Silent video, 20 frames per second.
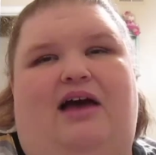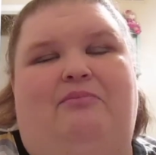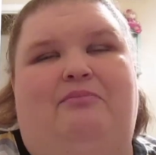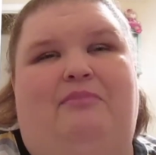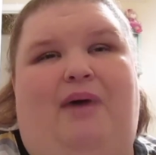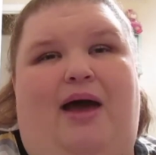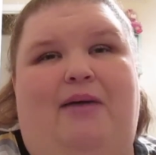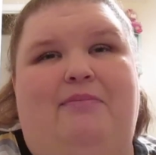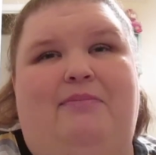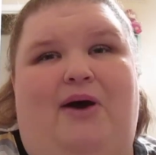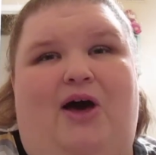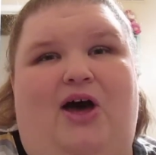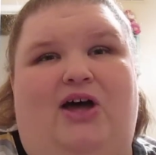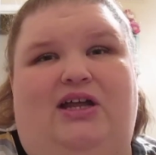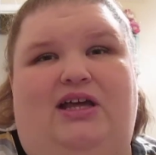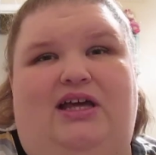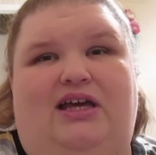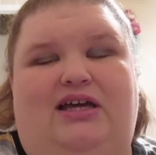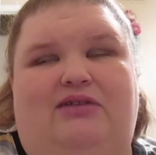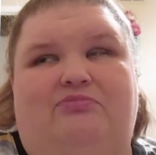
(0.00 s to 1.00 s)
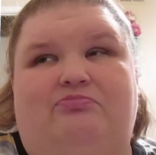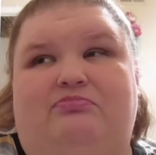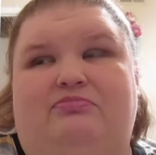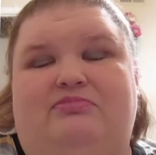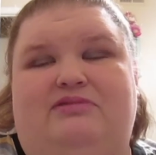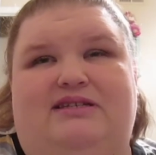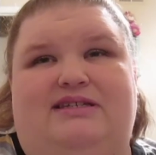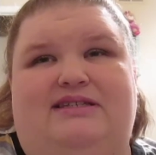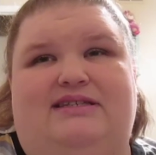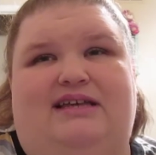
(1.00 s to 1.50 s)
my body
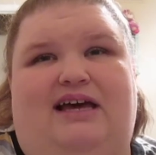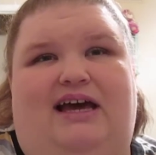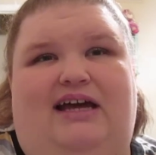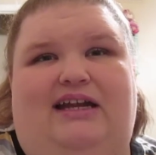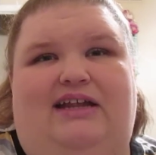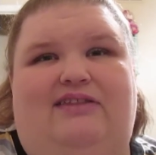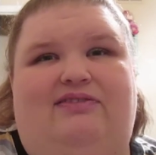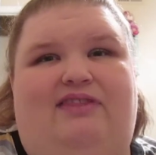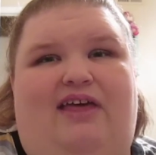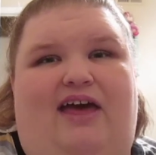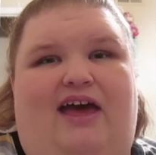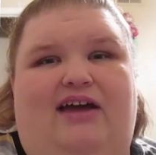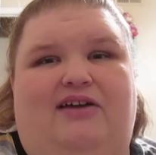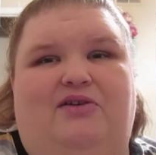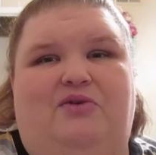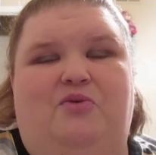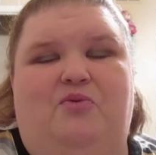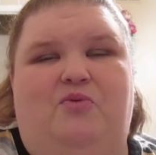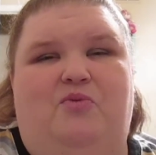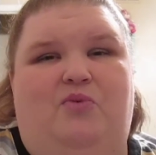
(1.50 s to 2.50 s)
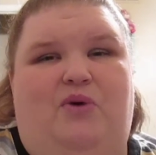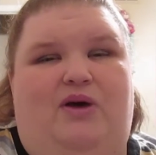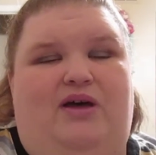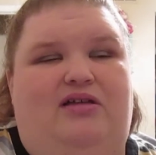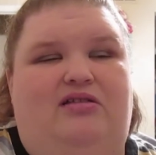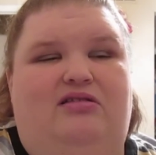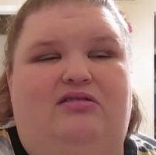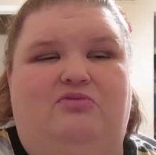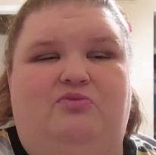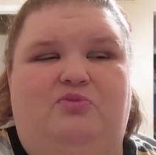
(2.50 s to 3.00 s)
decided that,
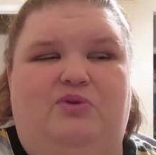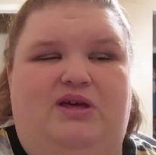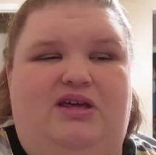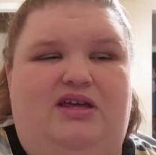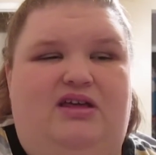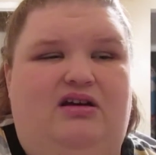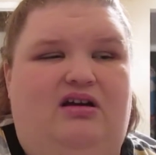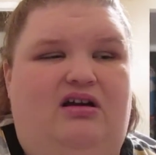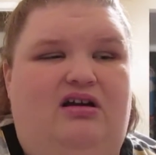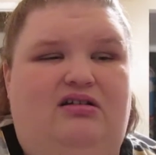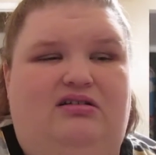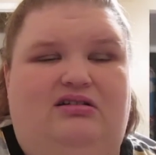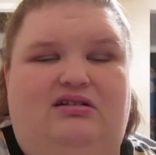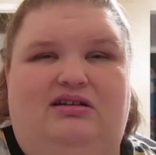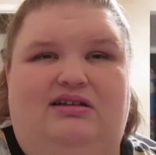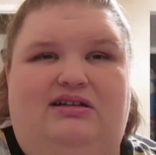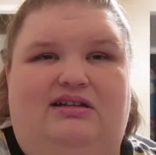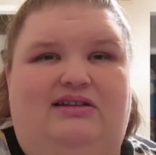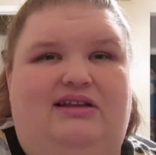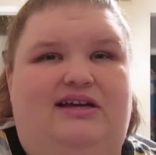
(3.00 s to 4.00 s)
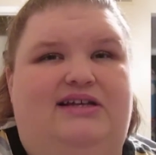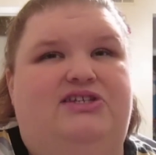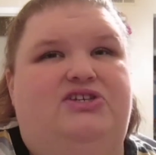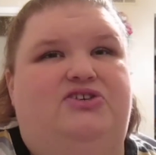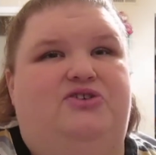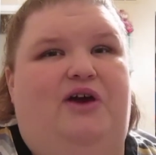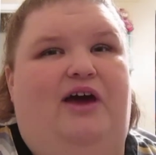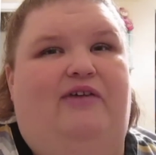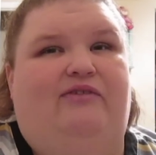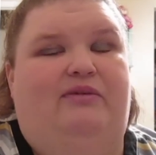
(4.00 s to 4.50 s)
well, we aren't gonna let
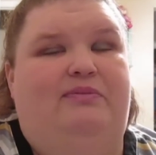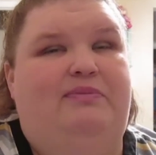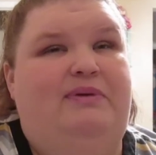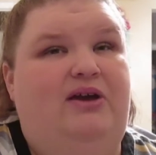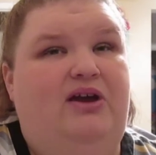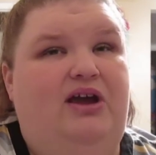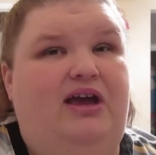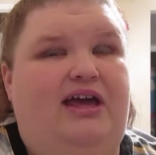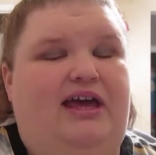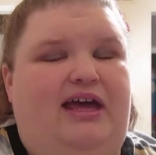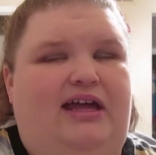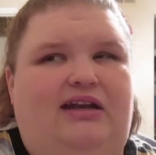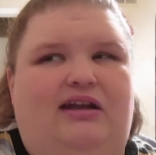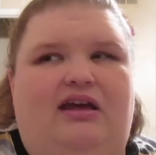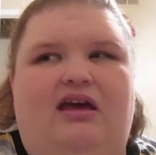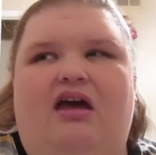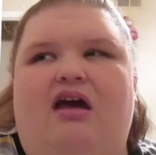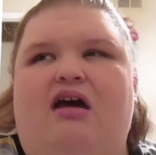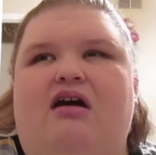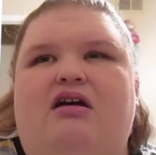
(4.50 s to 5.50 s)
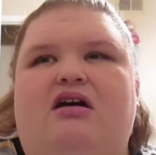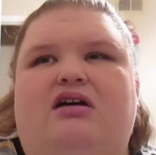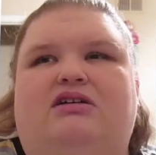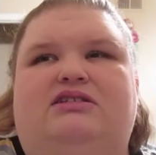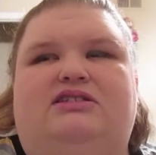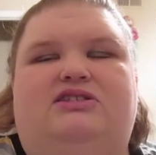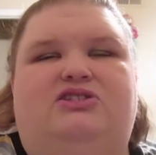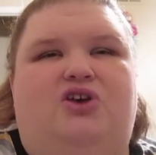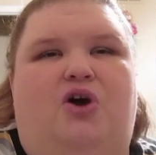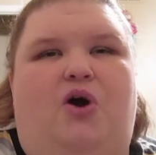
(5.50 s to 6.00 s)
you have a period.
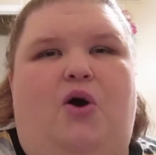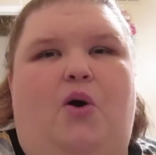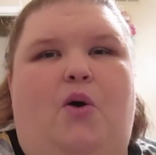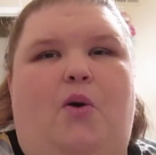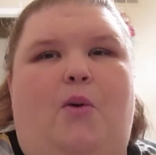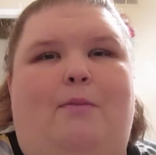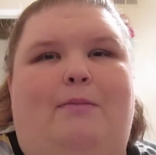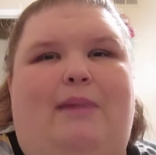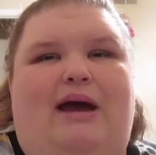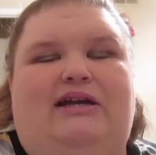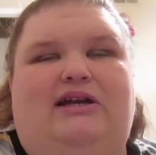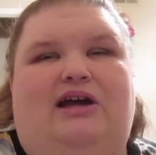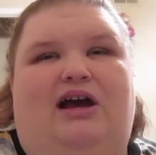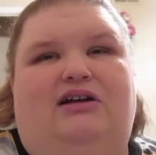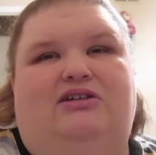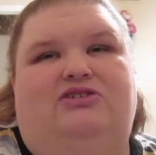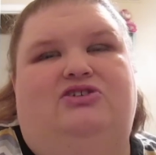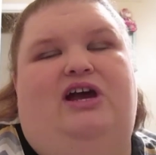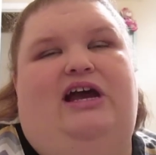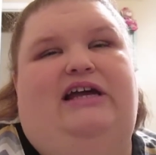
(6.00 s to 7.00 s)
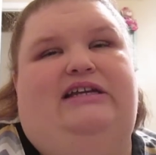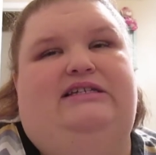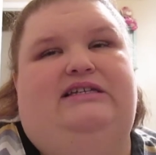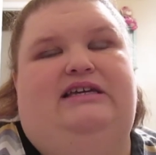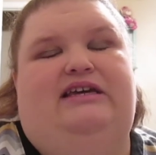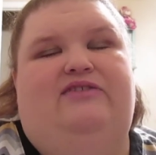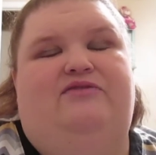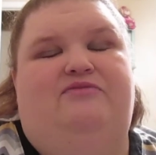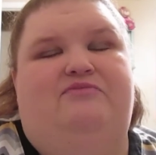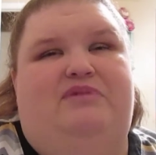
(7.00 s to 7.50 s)
So my doctor had to
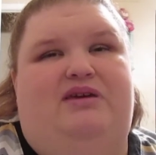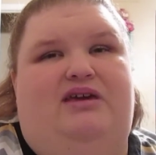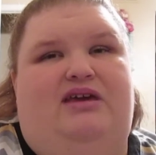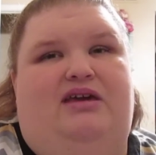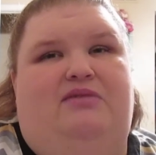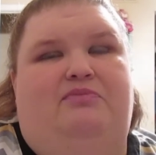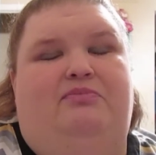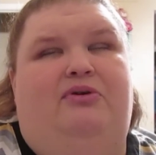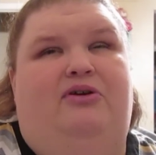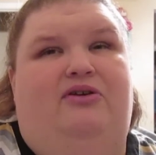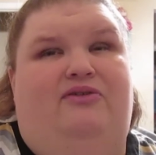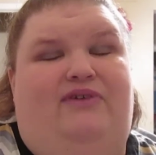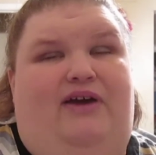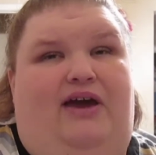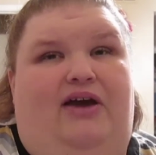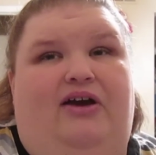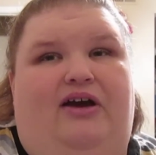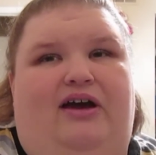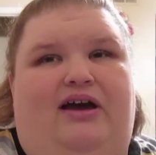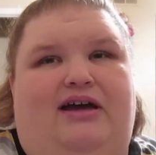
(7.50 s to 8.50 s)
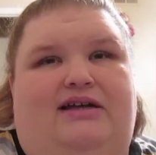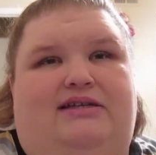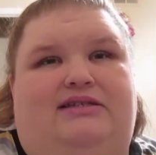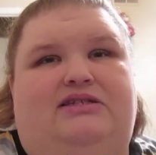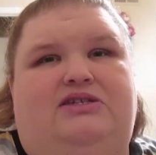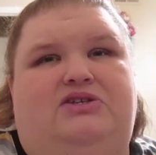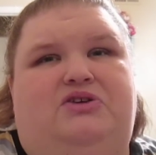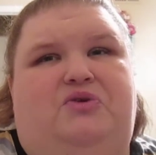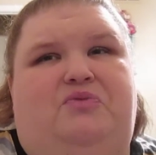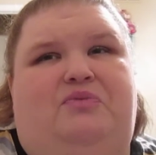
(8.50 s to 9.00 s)
give me Provera
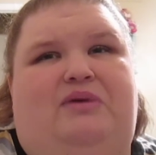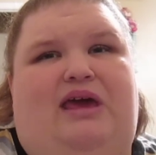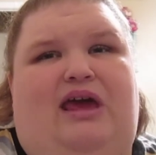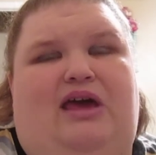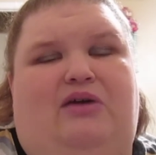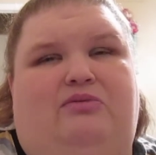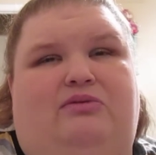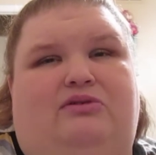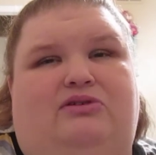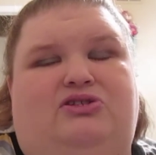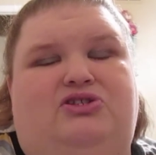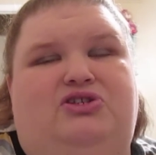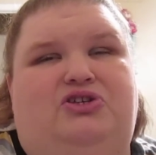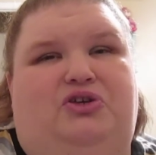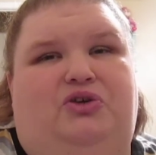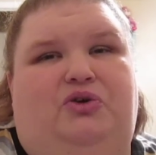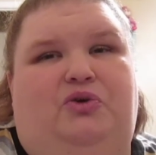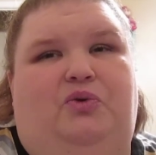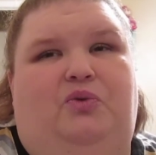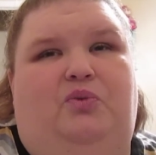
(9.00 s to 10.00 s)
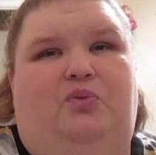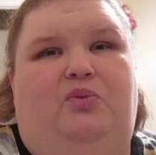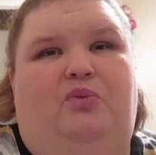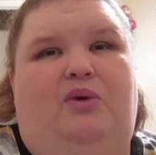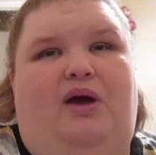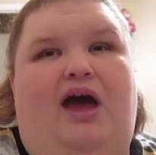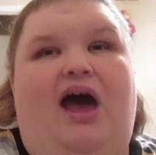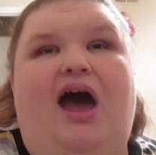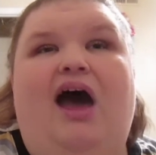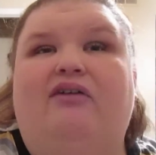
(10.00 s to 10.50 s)
to be able to
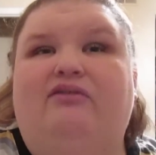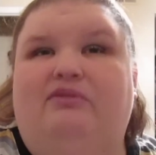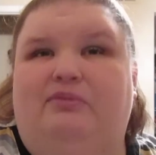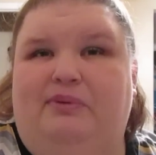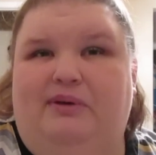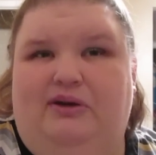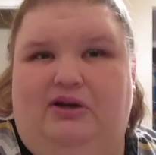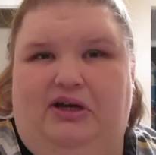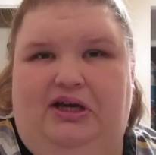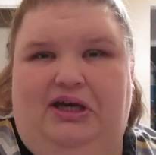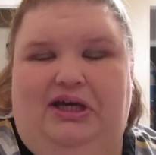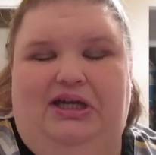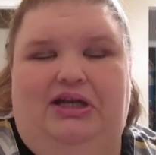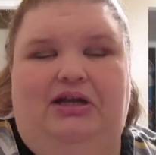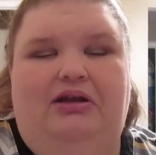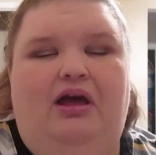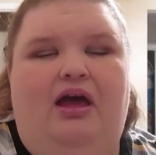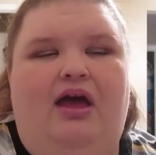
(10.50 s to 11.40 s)
have a period,